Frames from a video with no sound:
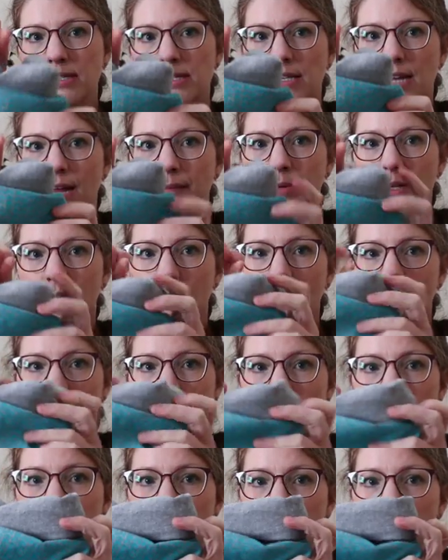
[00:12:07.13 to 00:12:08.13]
snap it
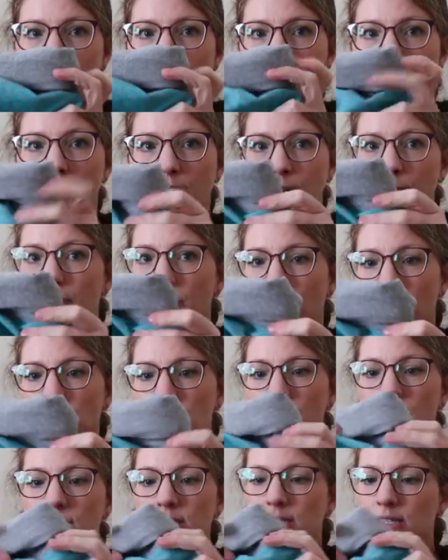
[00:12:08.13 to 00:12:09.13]
closed. So your
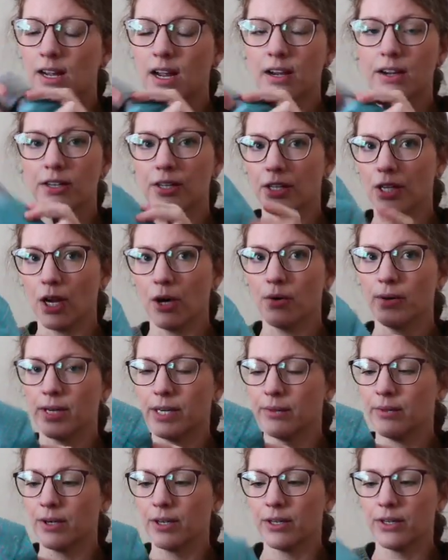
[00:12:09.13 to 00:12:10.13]
project's not gonna go
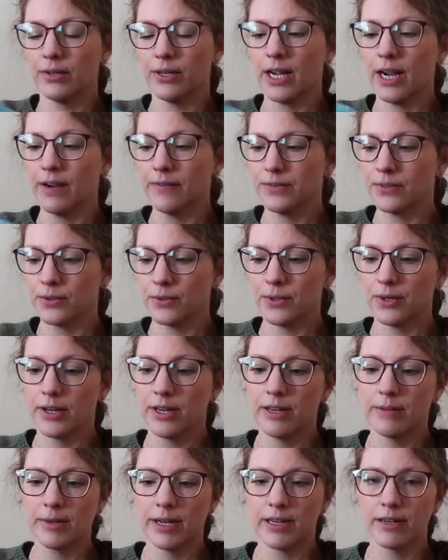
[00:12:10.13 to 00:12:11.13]
anywhere. You don't have to
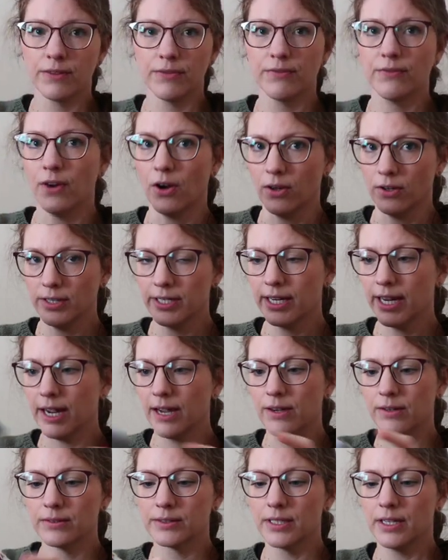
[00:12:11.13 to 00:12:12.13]
worry about it falling
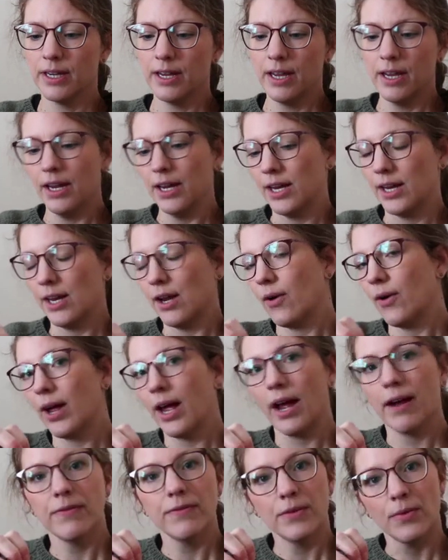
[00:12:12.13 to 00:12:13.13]
out. You don't
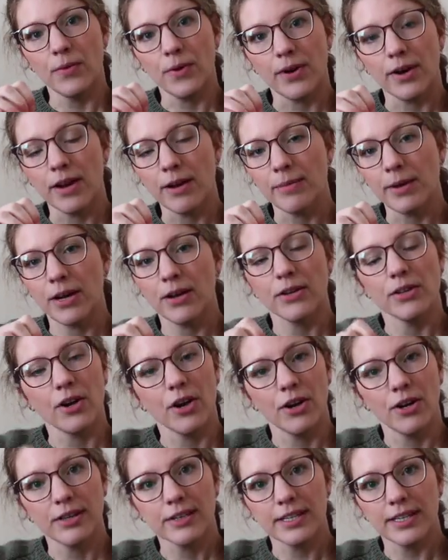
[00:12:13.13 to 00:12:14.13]
have to worry about
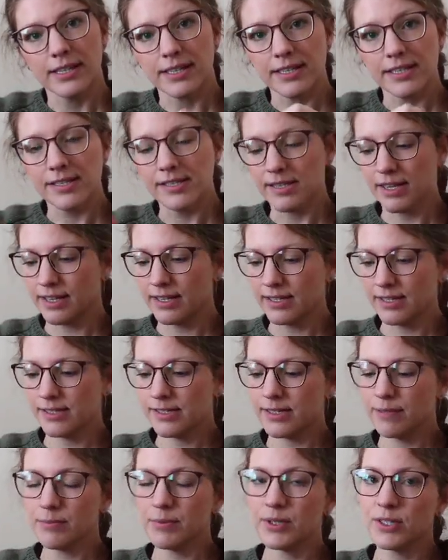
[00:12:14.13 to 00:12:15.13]
yarn getting stuck in
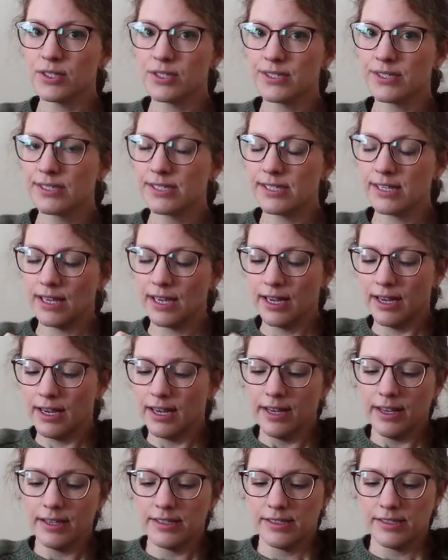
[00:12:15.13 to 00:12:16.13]
zippers.
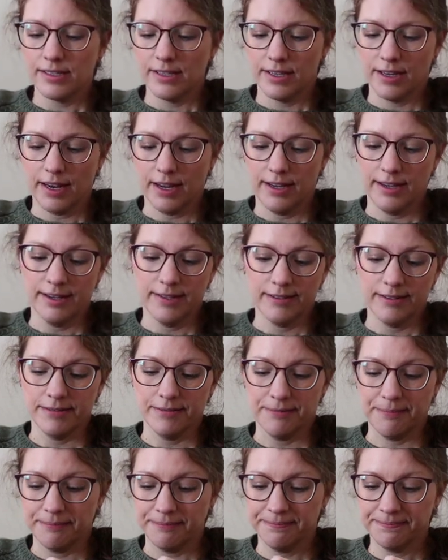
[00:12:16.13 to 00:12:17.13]

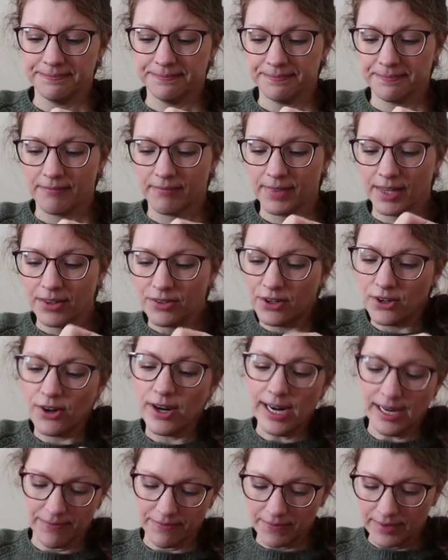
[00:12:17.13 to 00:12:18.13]
Um, they're
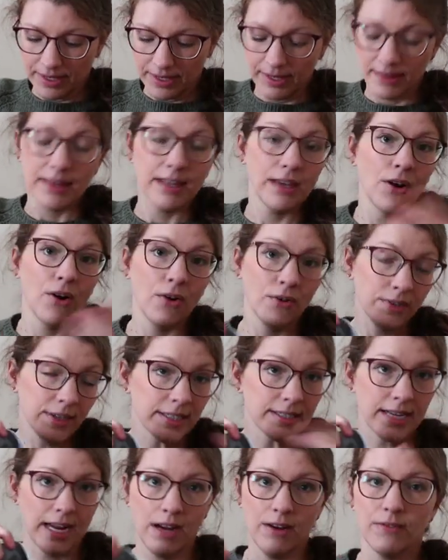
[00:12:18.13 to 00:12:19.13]
great. The only
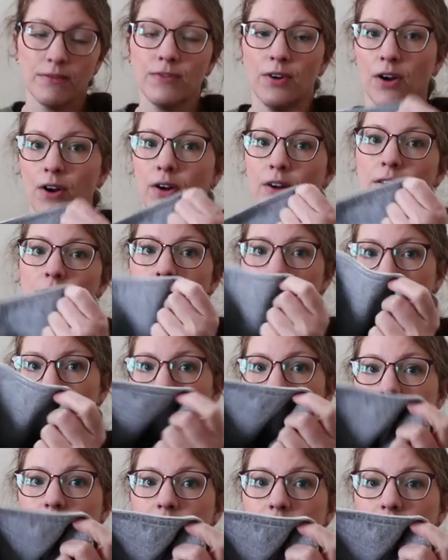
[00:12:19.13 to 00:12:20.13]
downfall
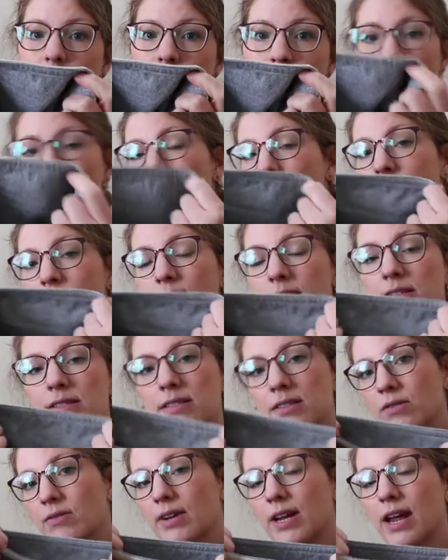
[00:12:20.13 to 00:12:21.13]
is these small ones
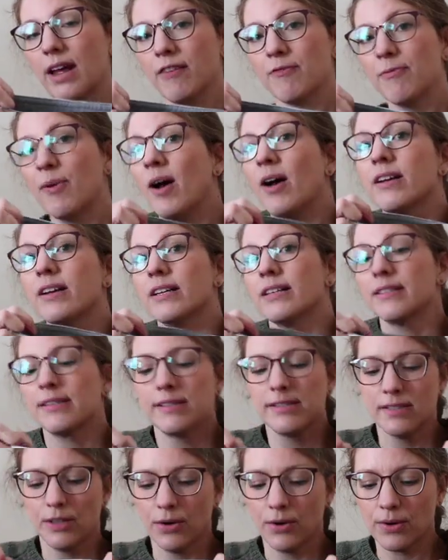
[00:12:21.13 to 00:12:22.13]
don't have pockets.
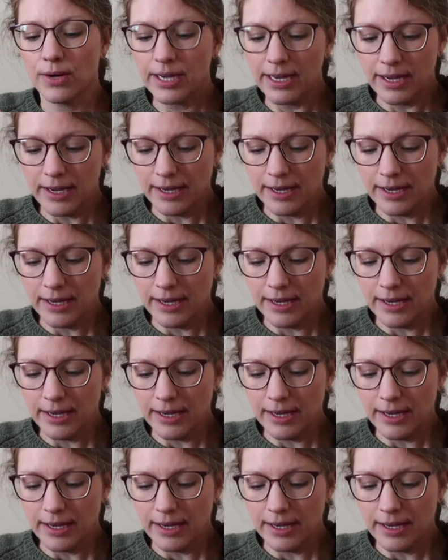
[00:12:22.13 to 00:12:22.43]
So